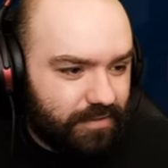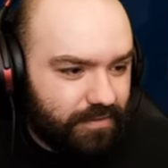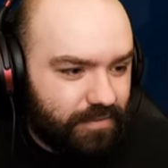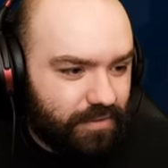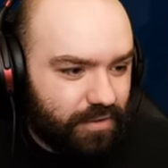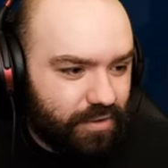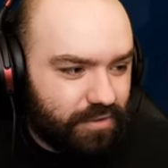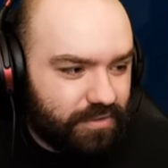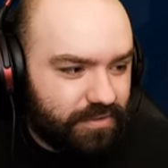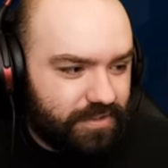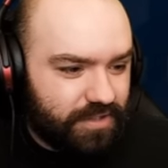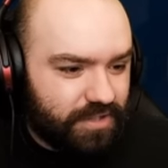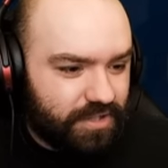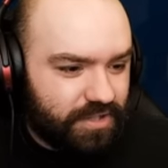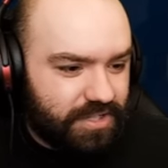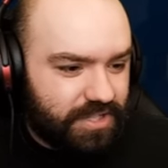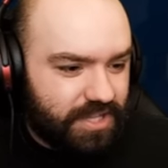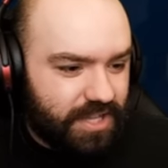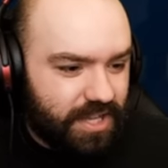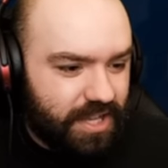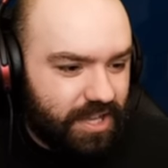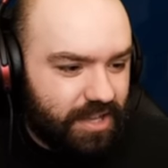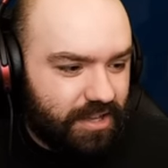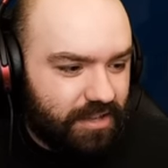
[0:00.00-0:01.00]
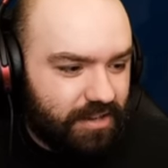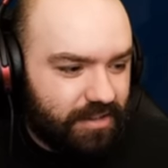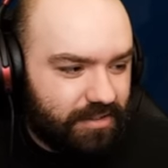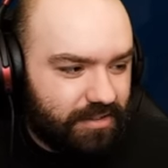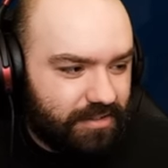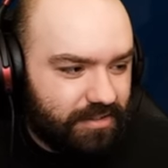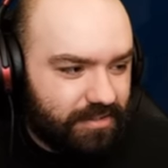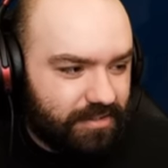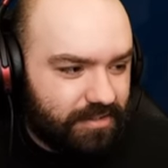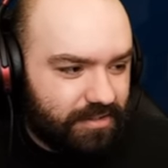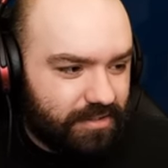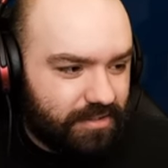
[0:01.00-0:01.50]
Vault
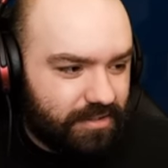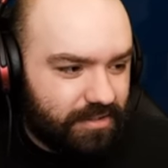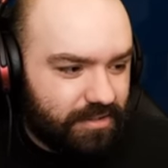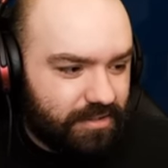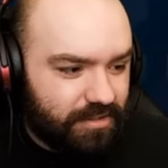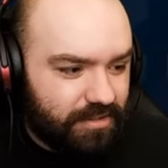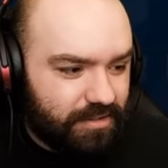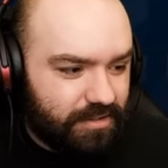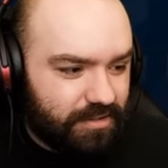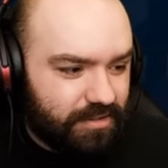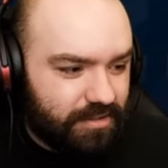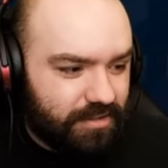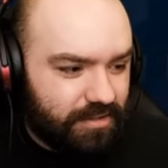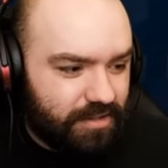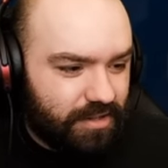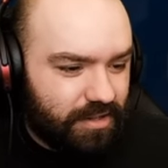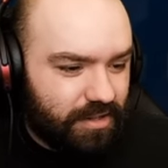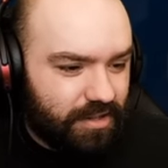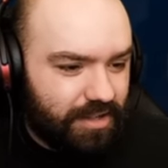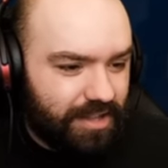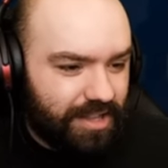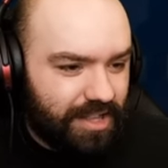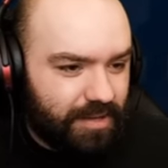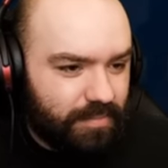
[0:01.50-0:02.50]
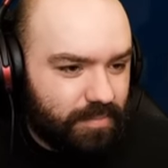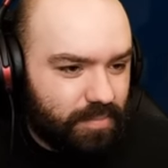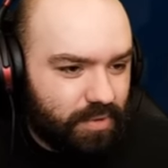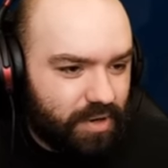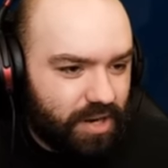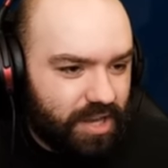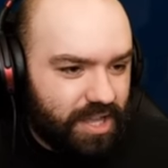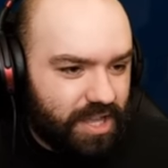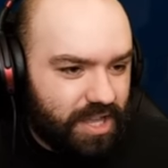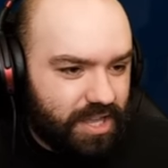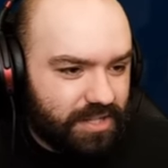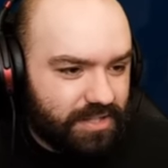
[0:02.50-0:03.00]
13. Oh, they
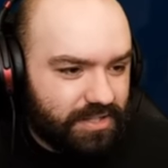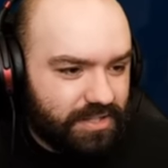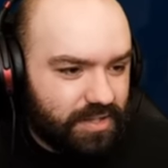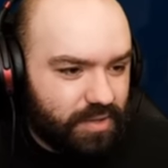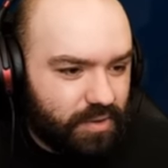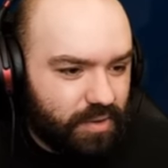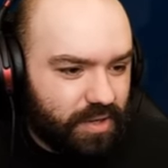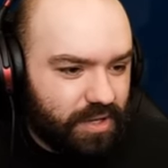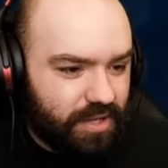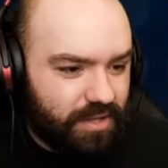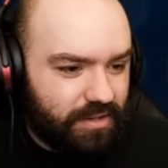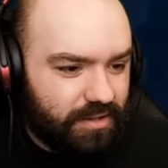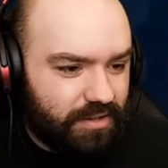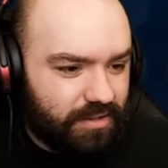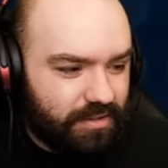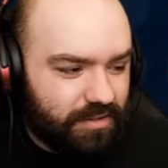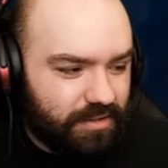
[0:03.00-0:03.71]
break into it.